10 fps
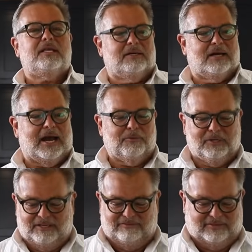they're
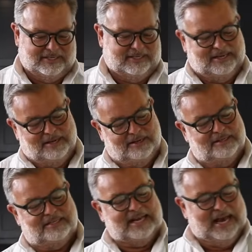hieroglyphic
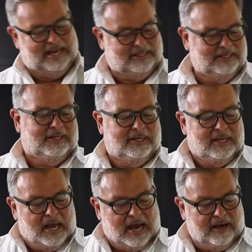style.
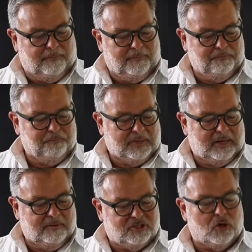
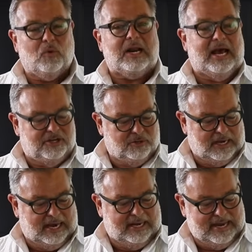So what I do
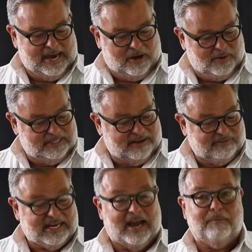now is I have a
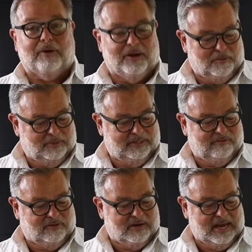typewriter, believe
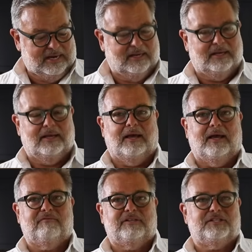it or not,
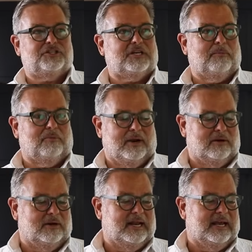a vintage
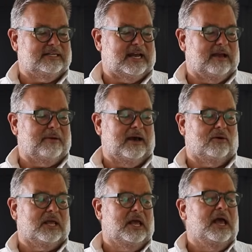typewriter, and I type
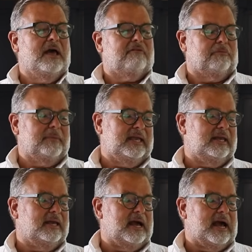out. For
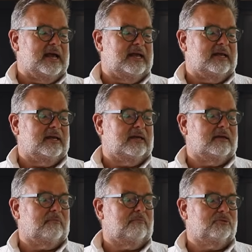me, I
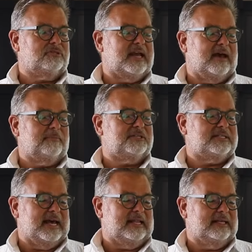bruise cabbage
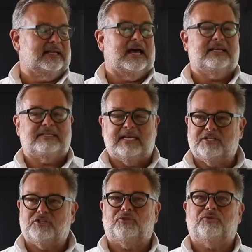salad. I
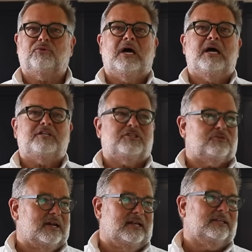tend to just
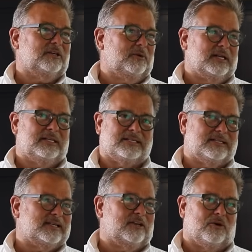write out the ingredients
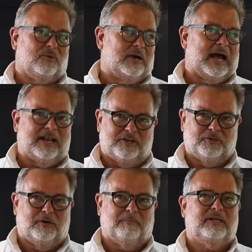because I know how to
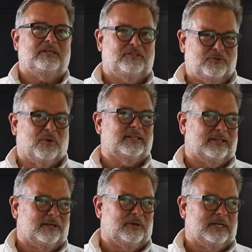do it, but you do want the
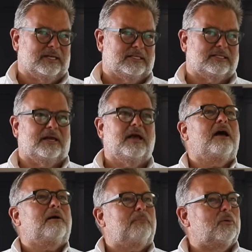ingredients.
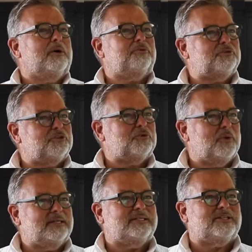But what Patricia
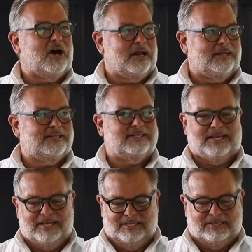Wells taught us
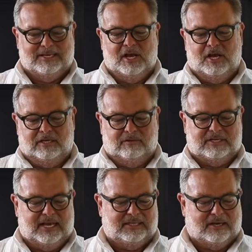is you
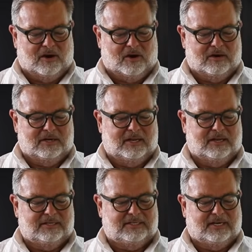take the card,
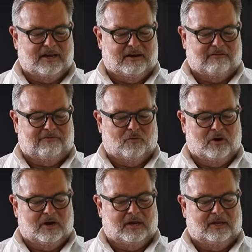stick it on a
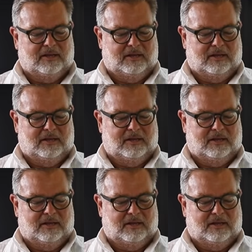fork,